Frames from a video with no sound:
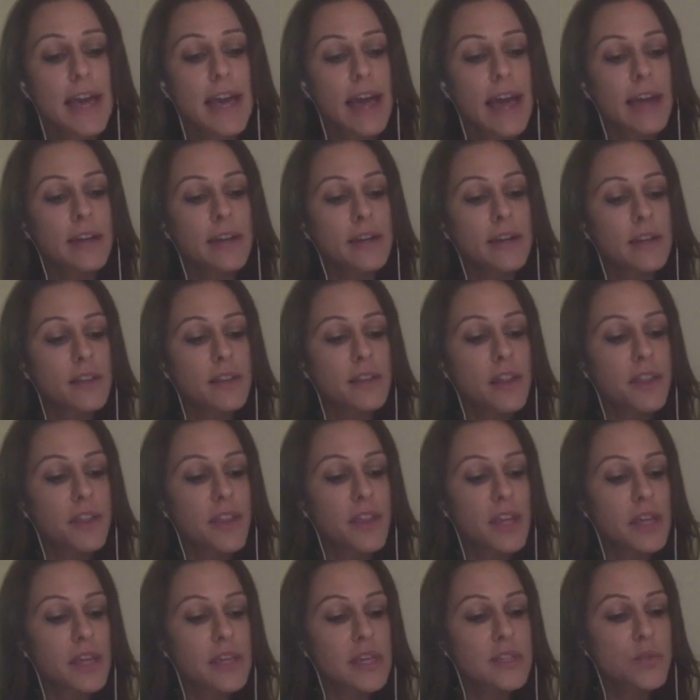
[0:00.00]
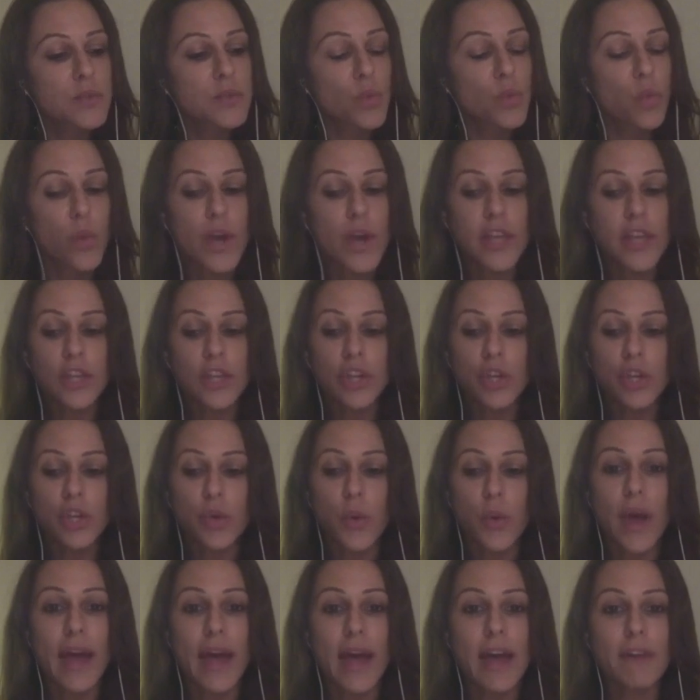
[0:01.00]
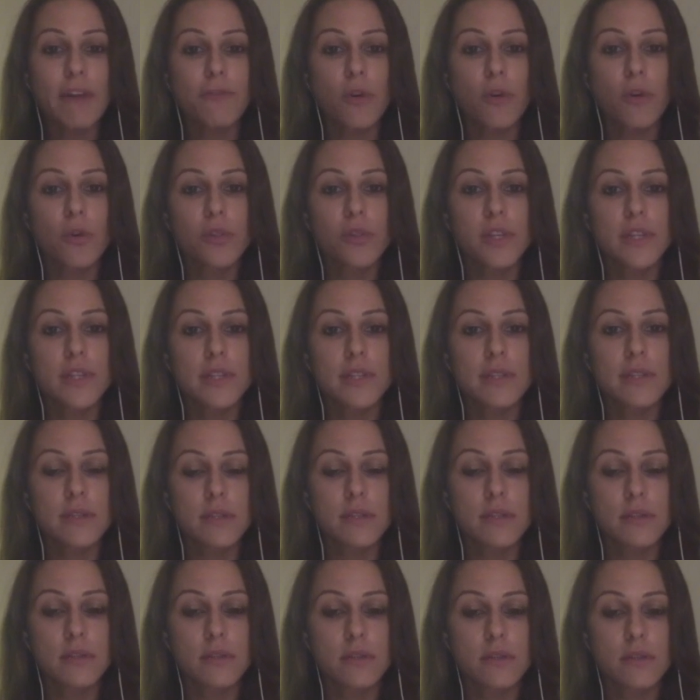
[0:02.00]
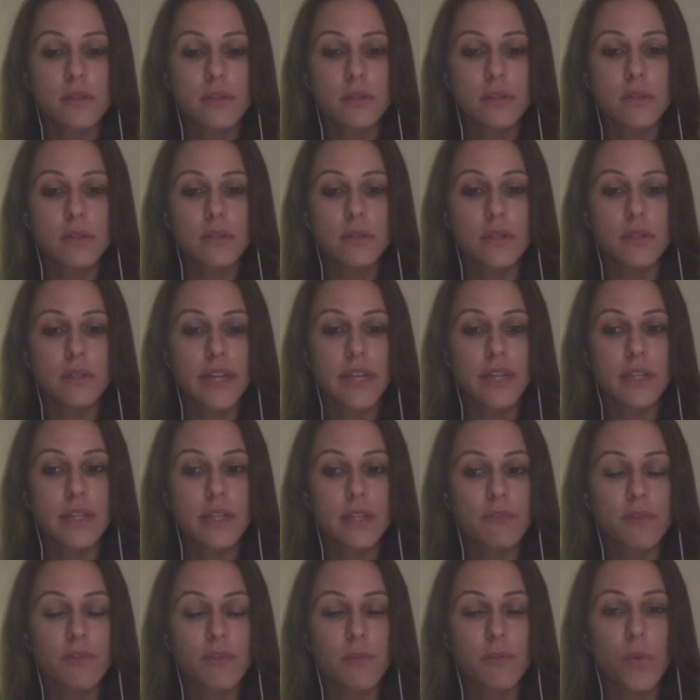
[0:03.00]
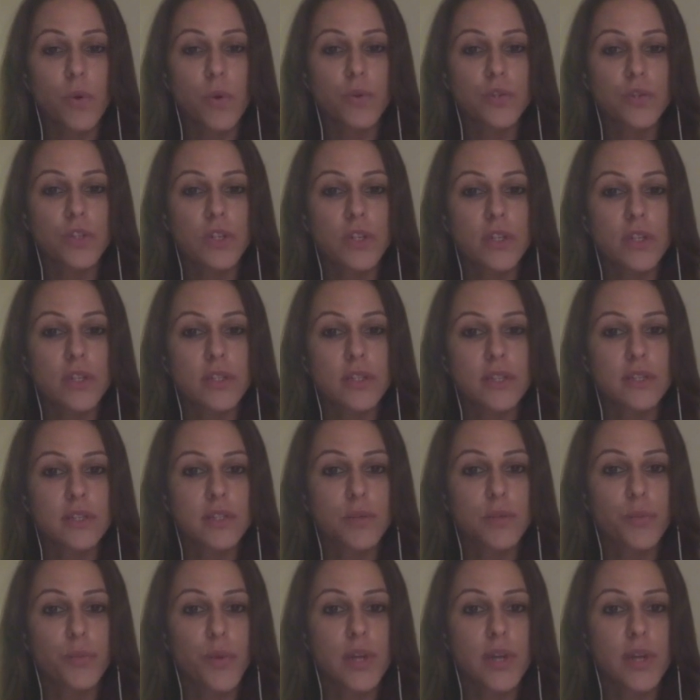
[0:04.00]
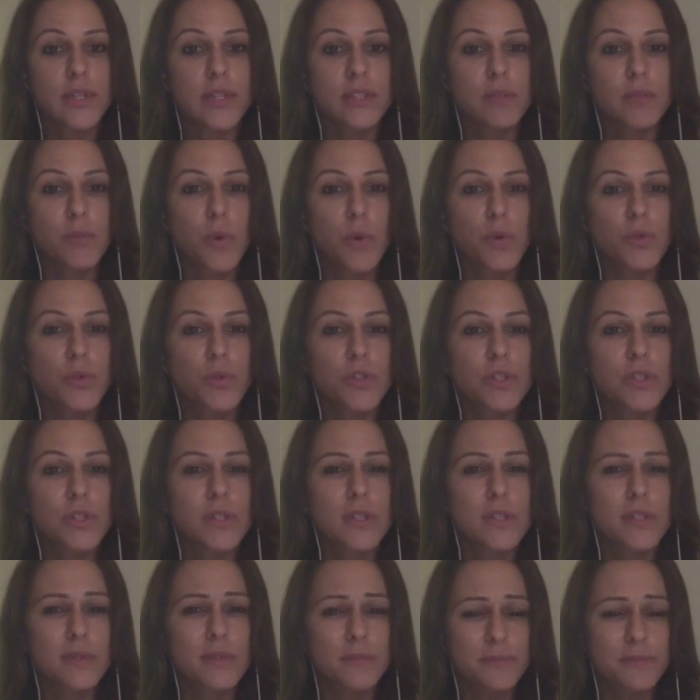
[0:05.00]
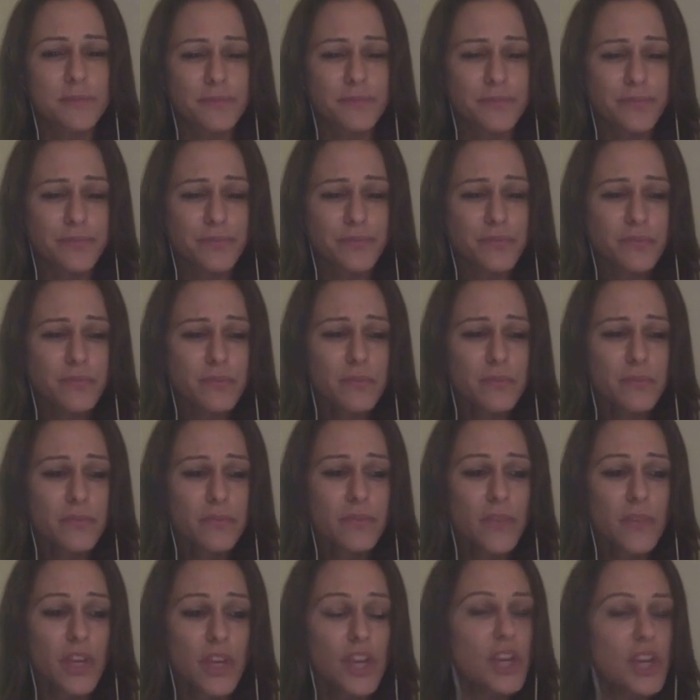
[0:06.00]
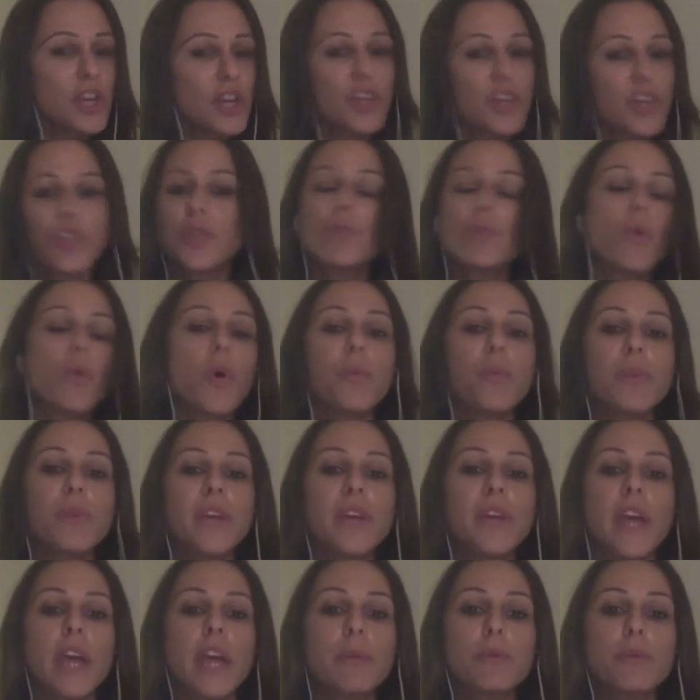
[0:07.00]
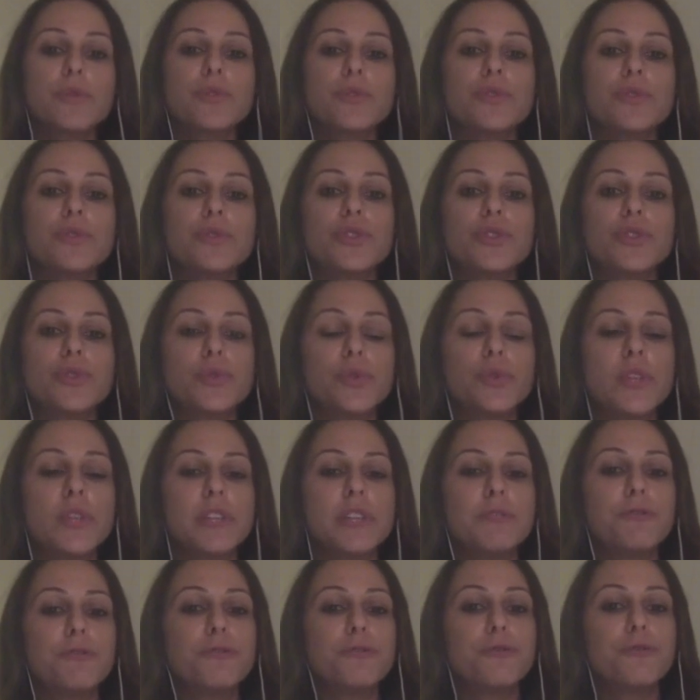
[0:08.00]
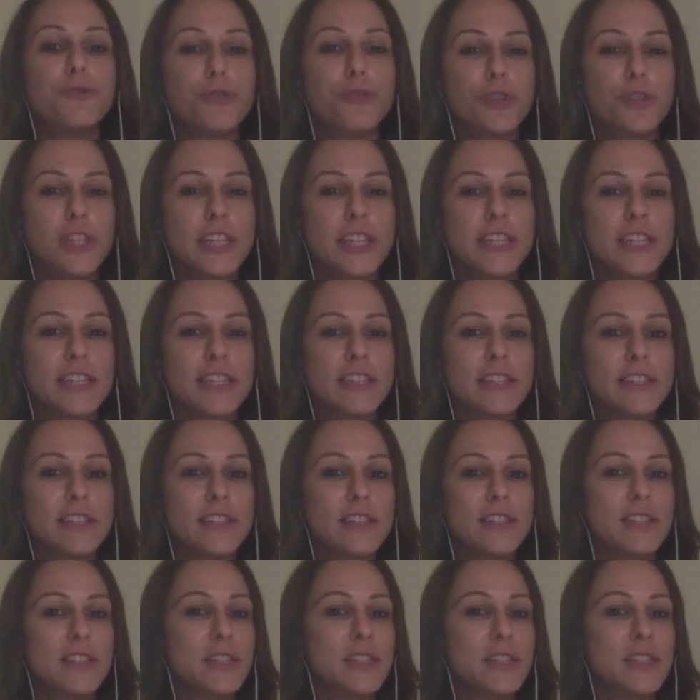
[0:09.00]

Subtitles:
And the thing is, when you have all these negative emotions and suppressed emotions, you won't be able to truly, fully